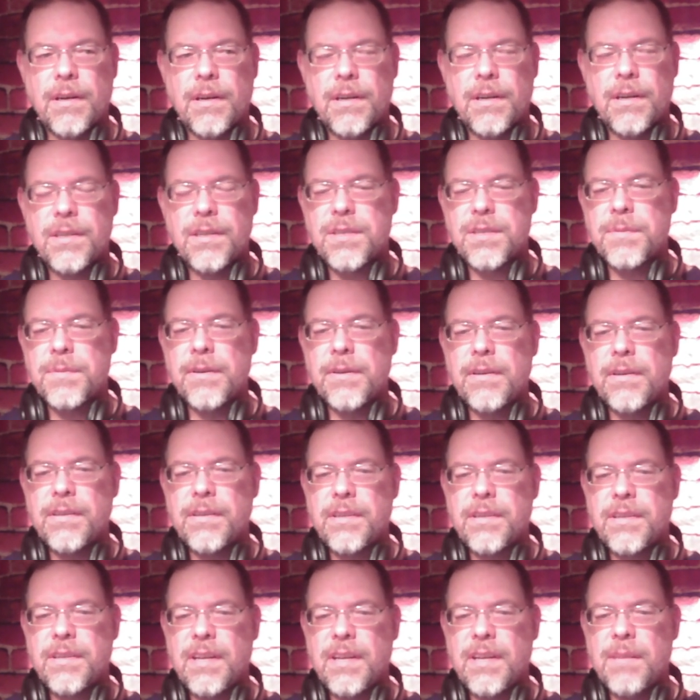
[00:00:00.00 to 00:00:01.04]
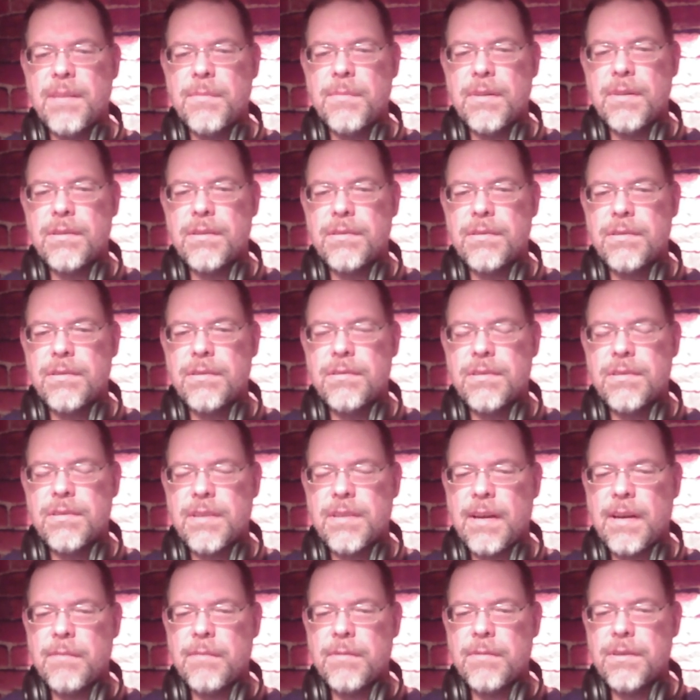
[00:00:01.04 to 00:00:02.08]
Art Spear Entertainment, Toon
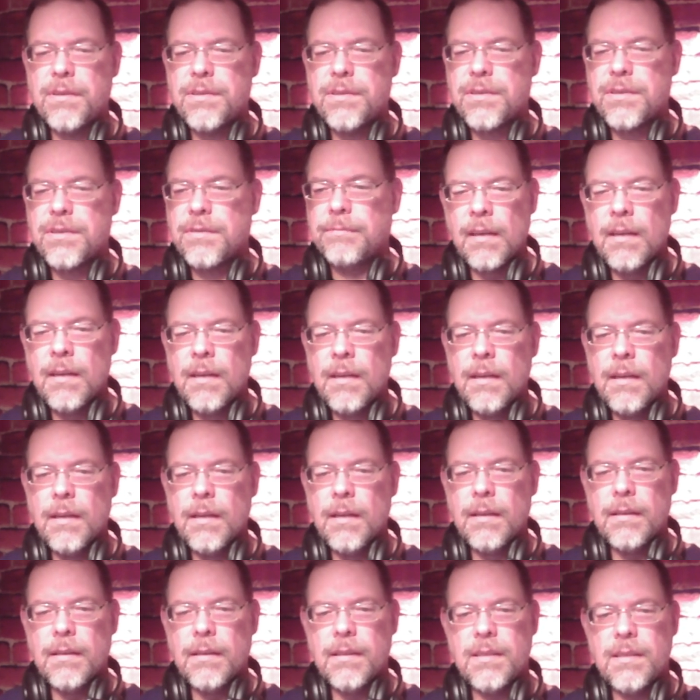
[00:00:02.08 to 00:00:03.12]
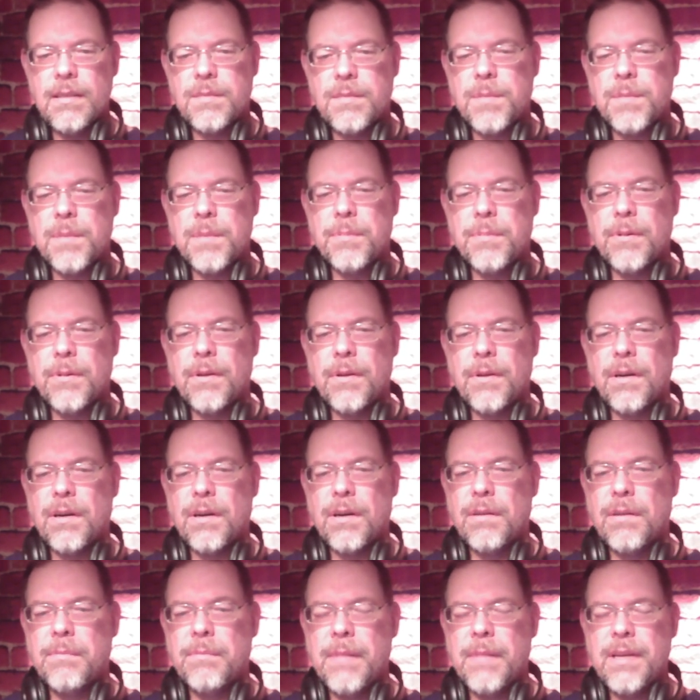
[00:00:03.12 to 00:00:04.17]
Sandwich. These people
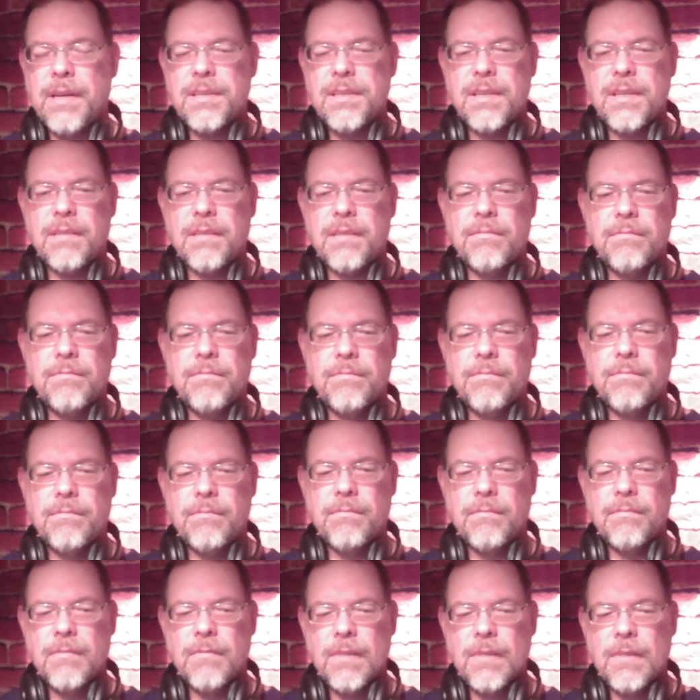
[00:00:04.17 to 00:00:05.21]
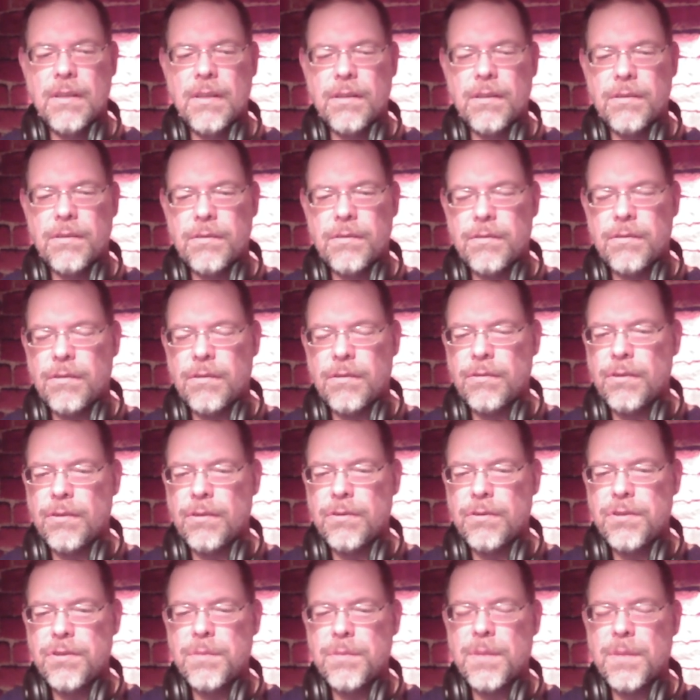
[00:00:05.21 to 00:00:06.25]
are amazing. Don't know
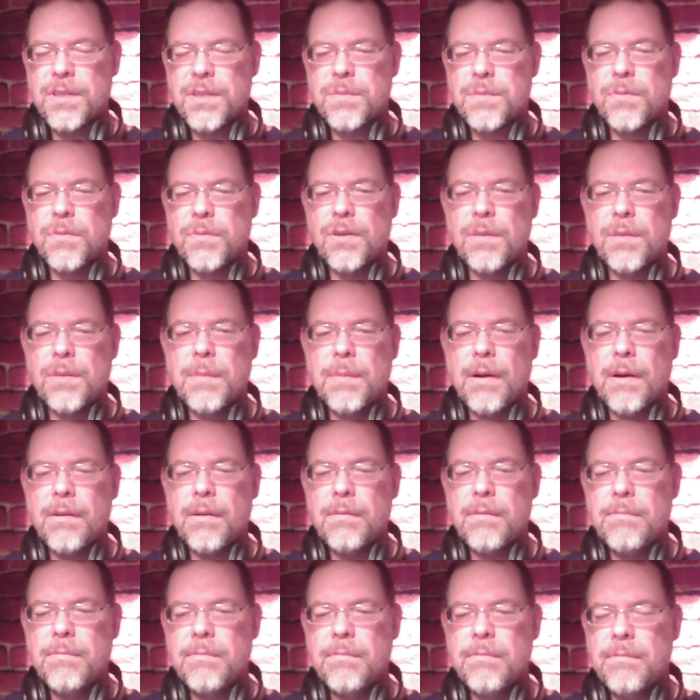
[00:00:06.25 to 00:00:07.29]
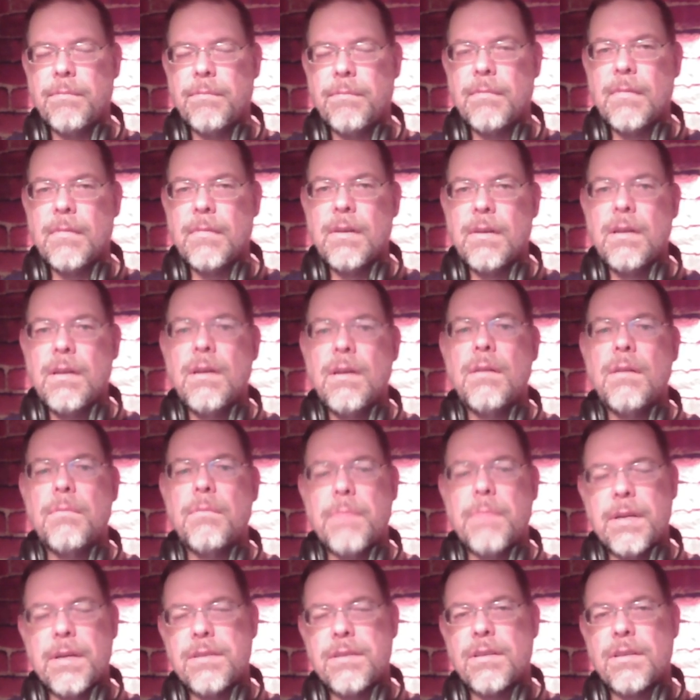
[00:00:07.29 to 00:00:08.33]
too much more about them.
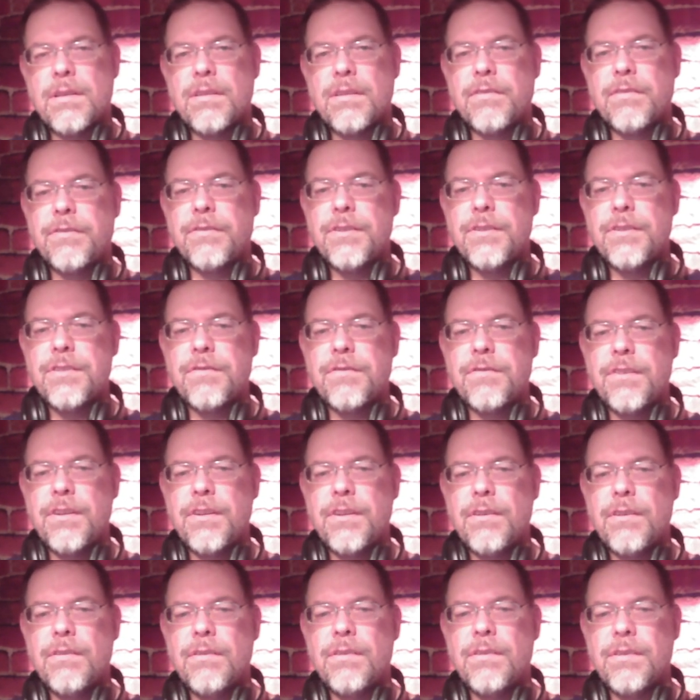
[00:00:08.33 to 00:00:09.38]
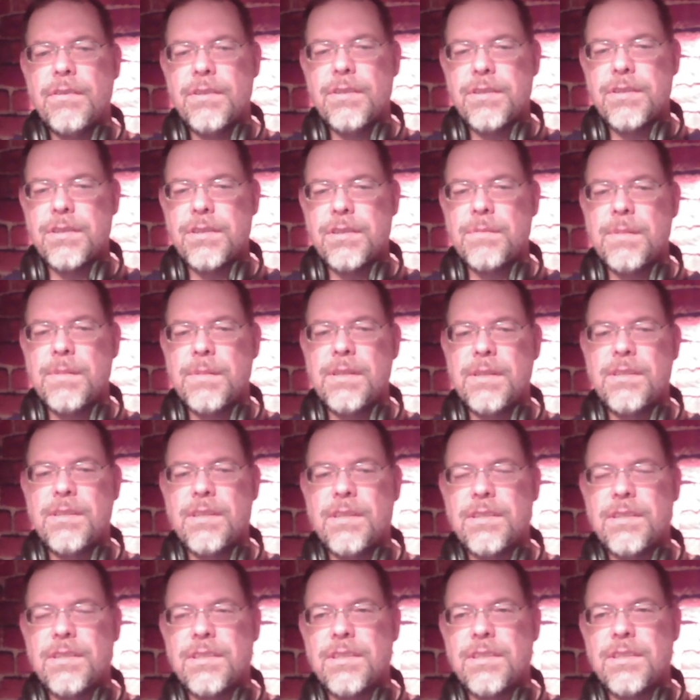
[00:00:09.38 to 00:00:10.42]
Based on the first video, this should be
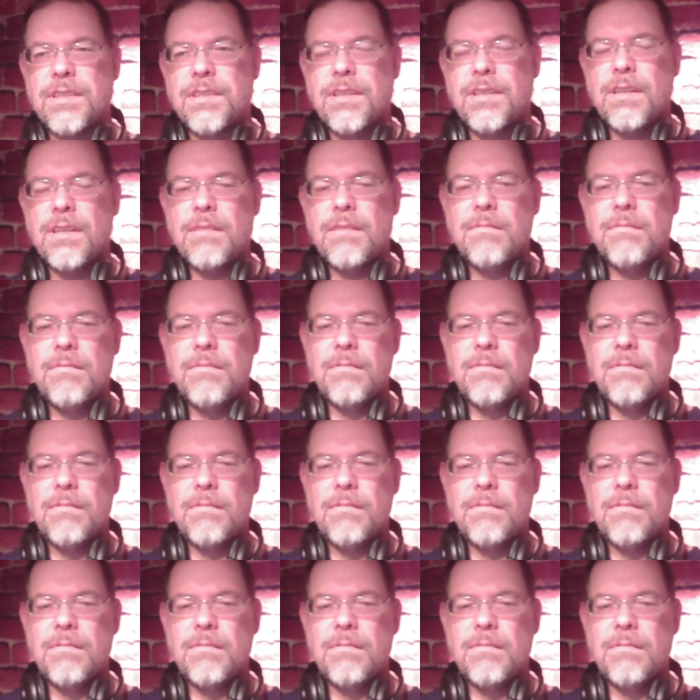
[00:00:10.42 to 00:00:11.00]
just as good.